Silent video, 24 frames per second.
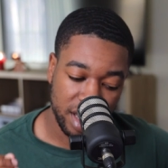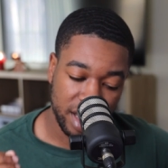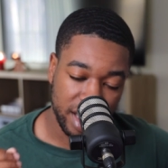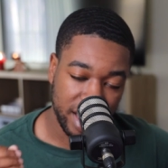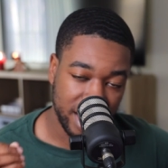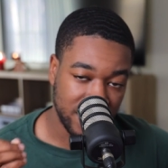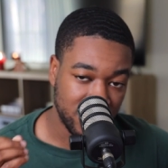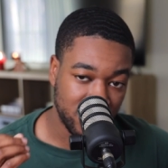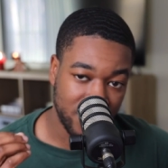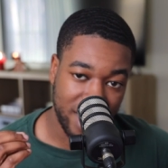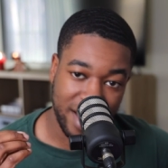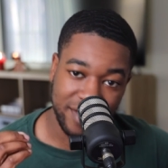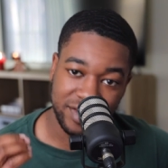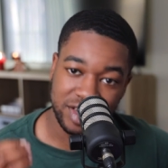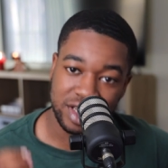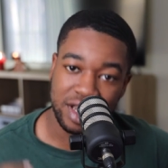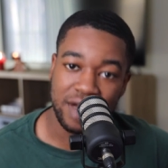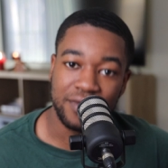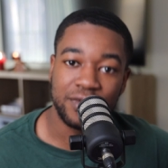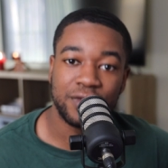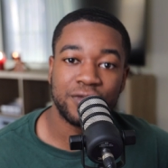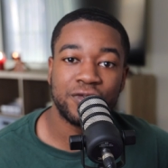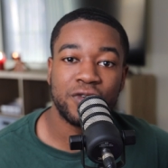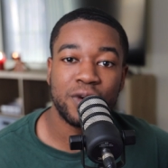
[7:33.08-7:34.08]
and, you know, I've
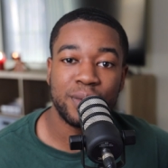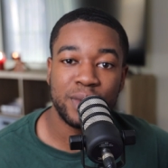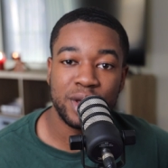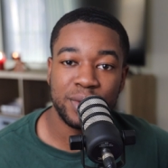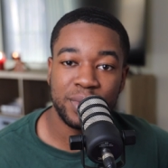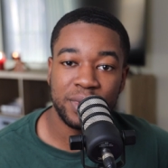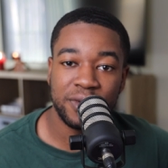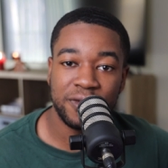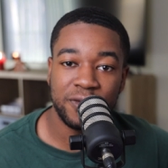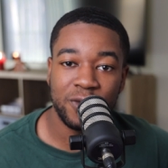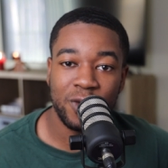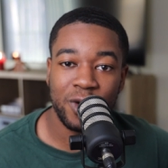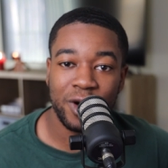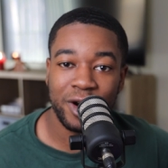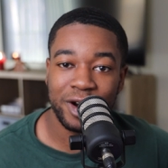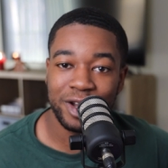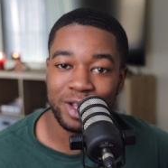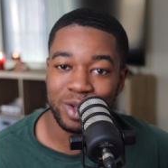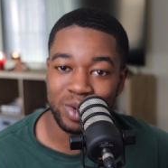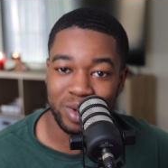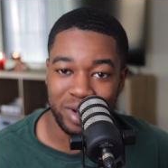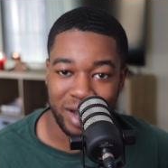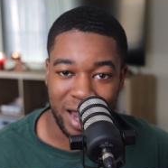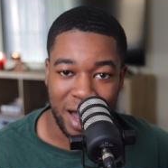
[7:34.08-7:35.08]
suffered from it before.
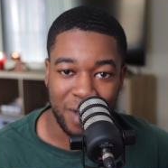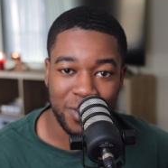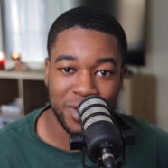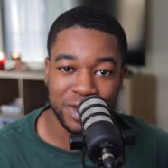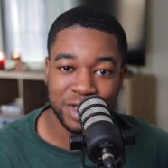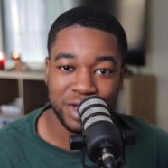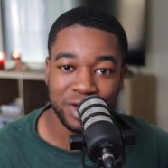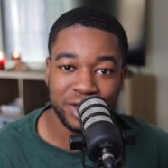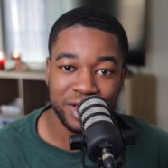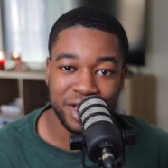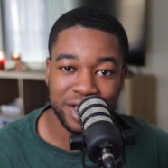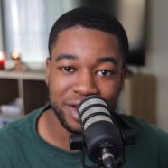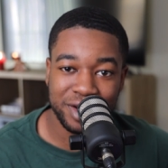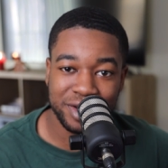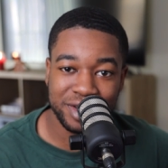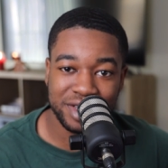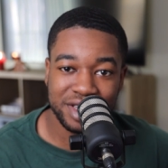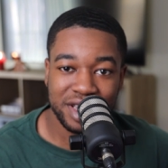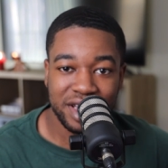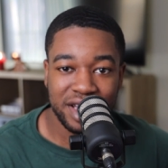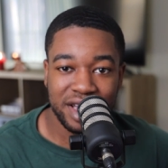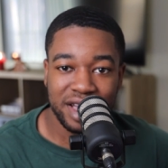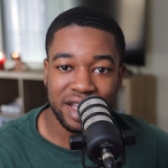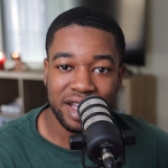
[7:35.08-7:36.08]
You do not want your leaders
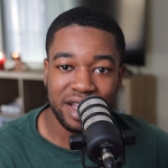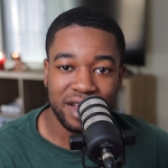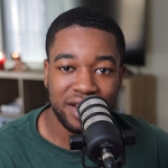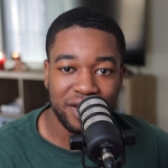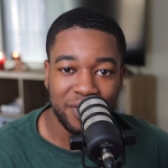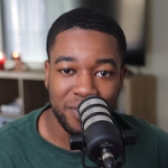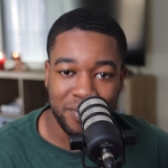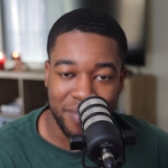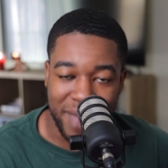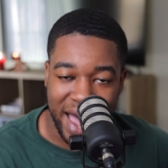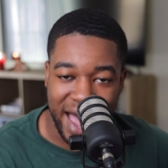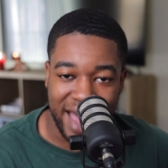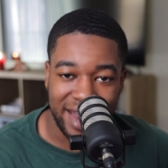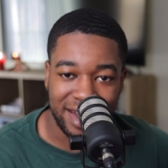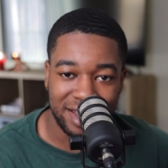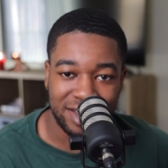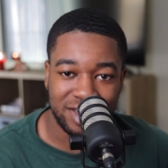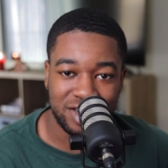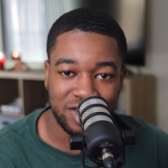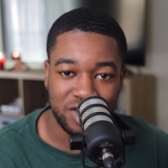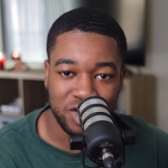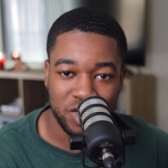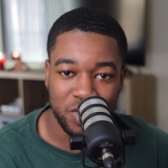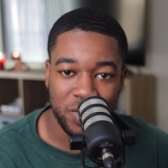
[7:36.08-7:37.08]
mad at
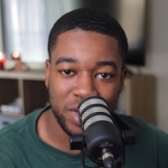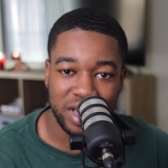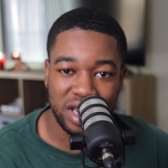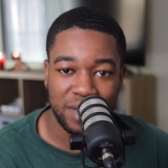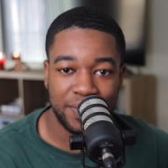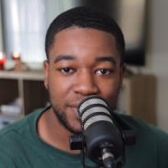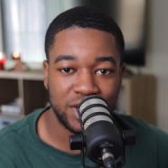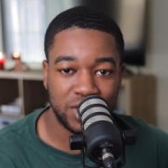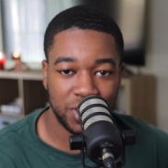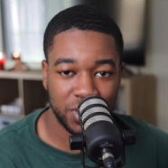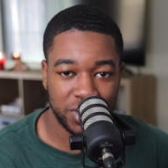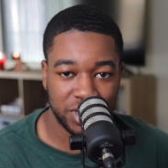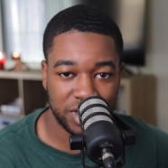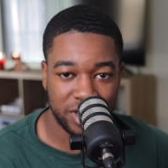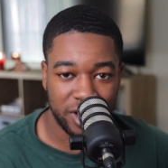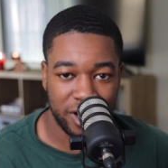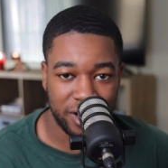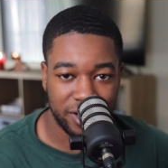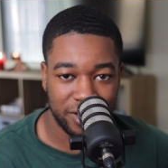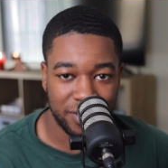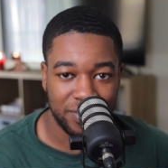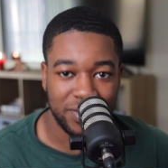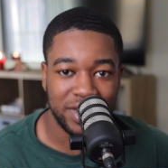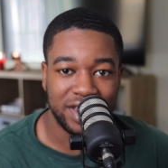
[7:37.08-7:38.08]
you and the platoon
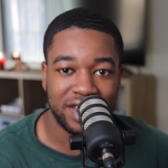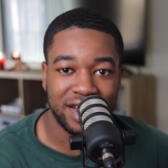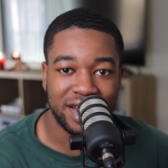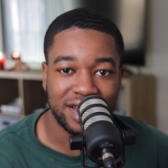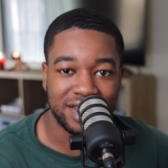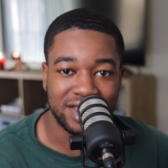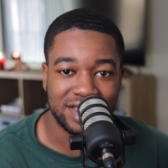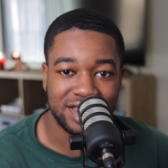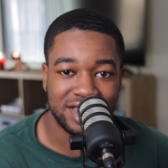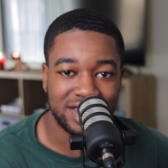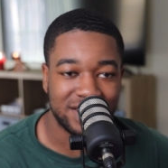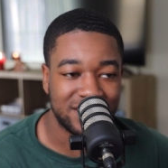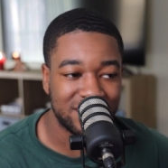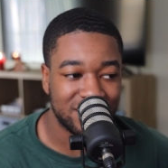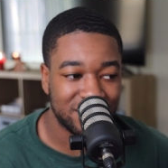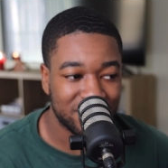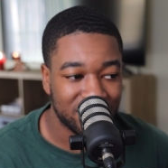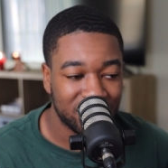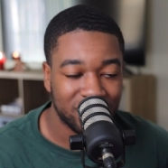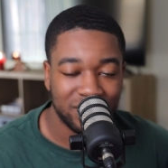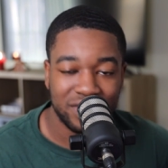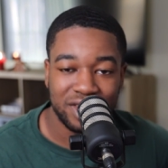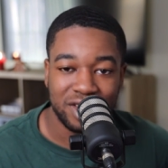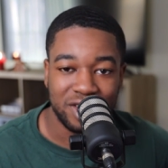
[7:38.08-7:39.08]
sergeant because
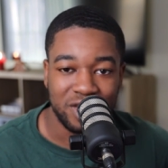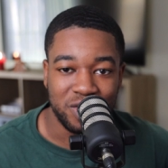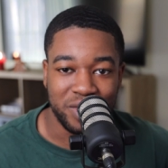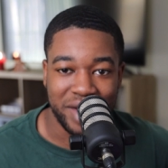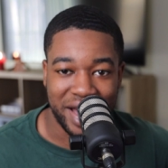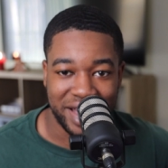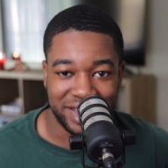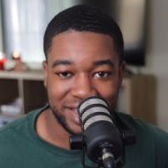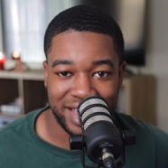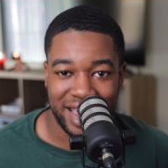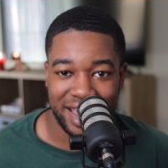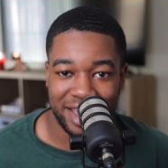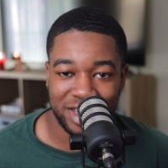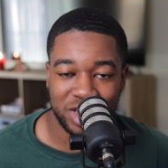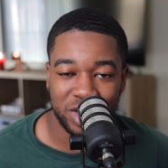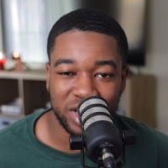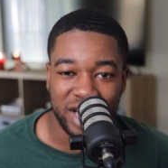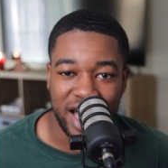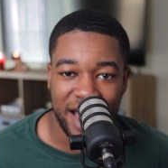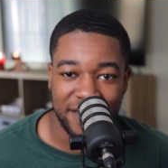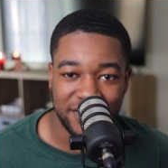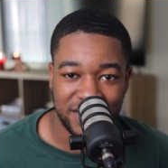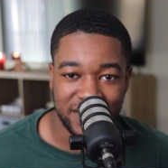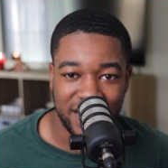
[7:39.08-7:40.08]
you guys can't get your
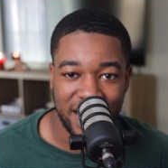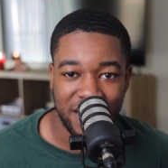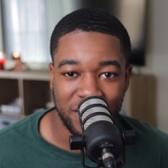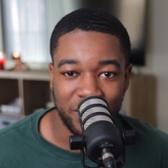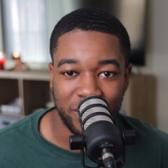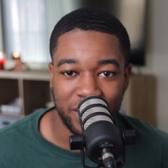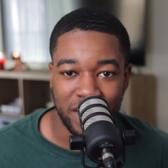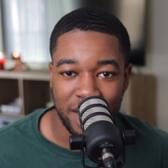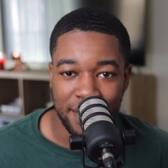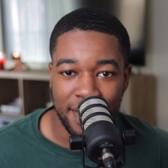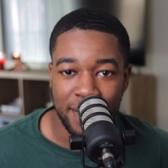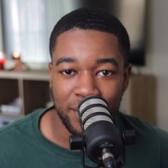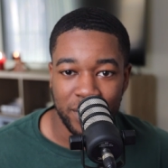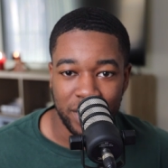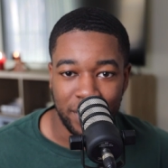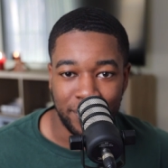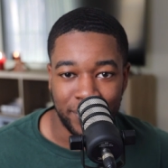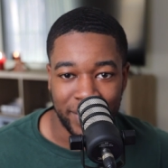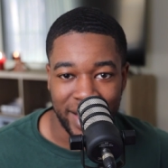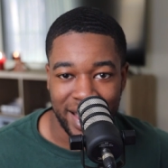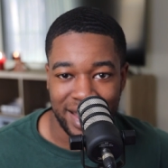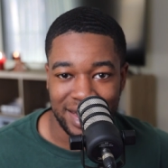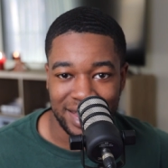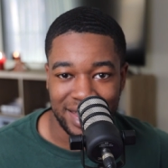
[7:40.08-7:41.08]
lives together and come up with a
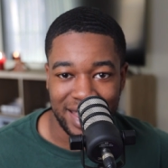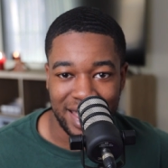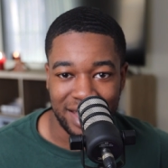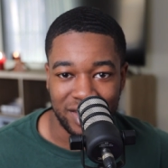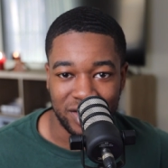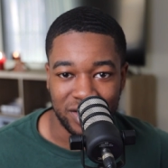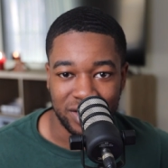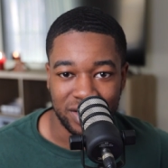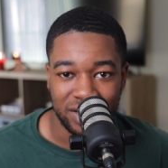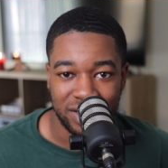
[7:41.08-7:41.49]
plan together.